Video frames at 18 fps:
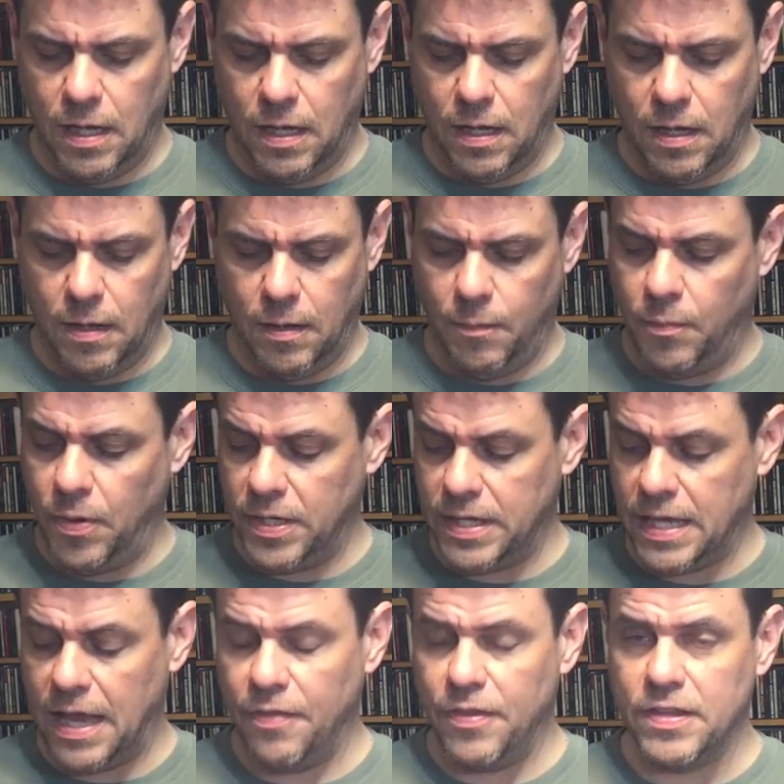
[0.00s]
Uh,
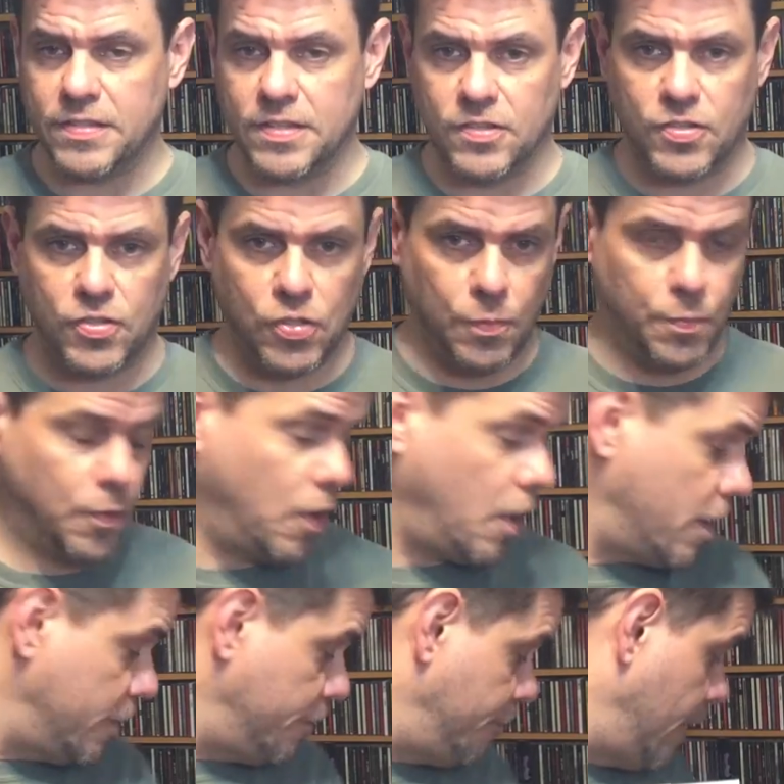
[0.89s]
but yeah, this is
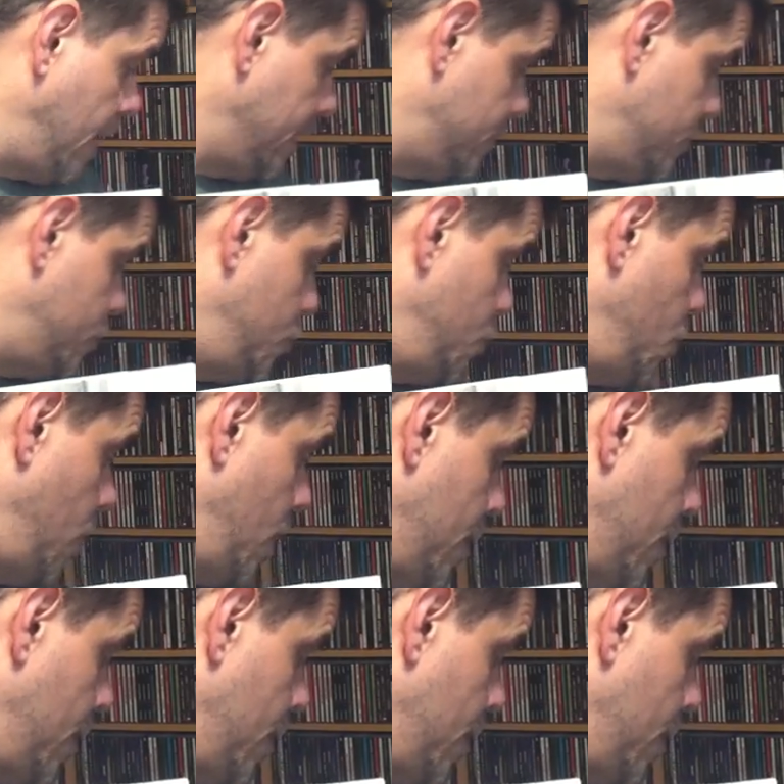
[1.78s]
super hard to find.